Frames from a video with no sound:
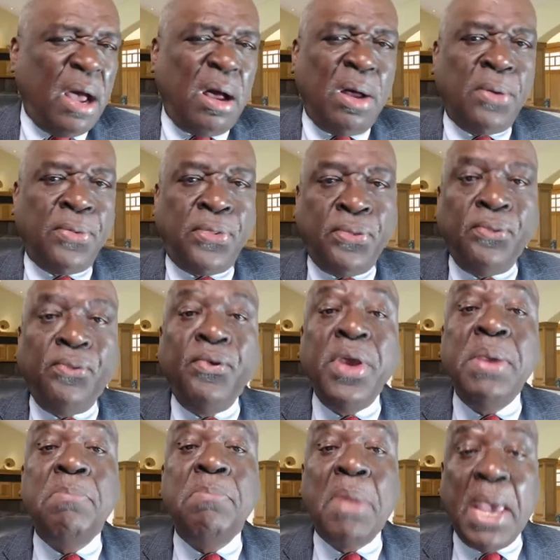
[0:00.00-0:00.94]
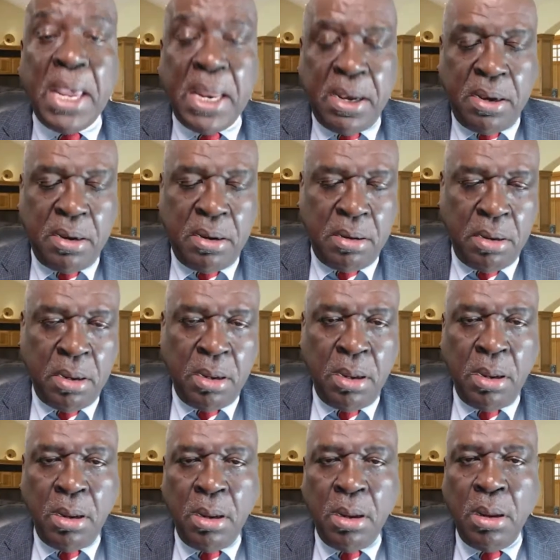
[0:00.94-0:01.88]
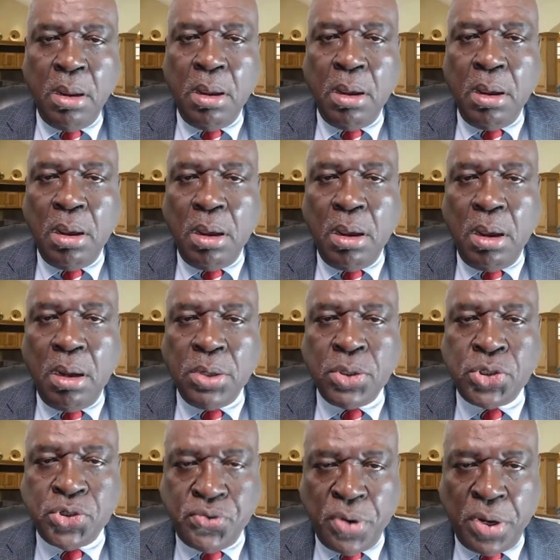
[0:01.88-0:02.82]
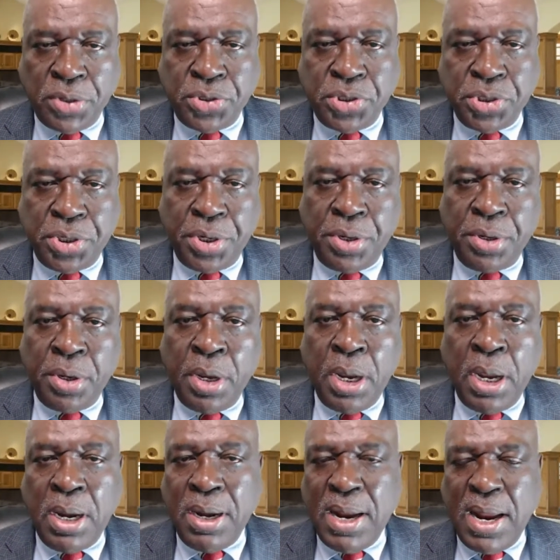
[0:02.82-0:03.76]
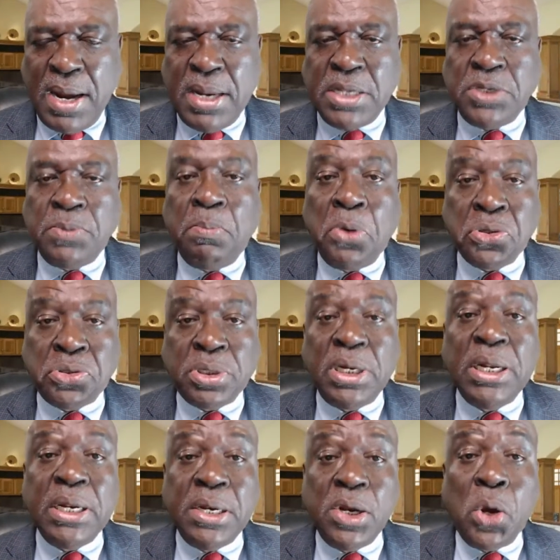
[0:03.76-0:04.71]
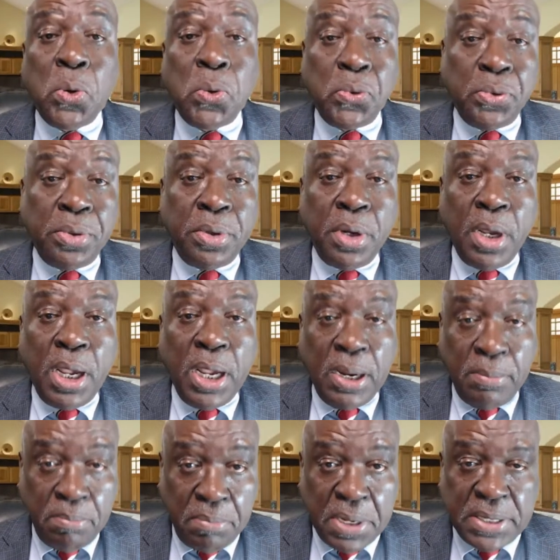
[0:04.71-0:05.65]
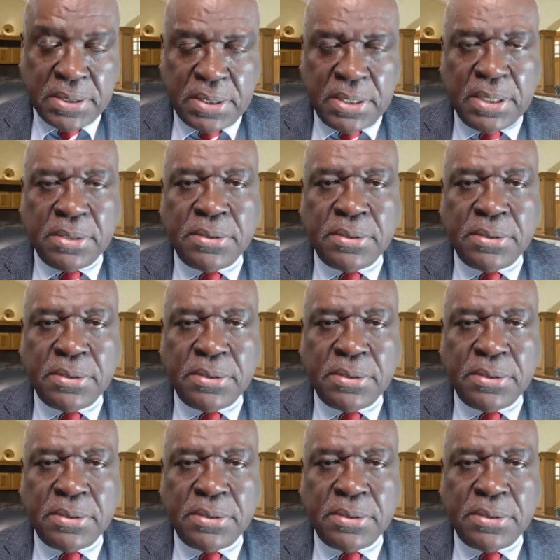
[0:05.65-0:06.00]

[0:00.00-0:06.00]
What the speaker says: are three main structure that is mostly known in business.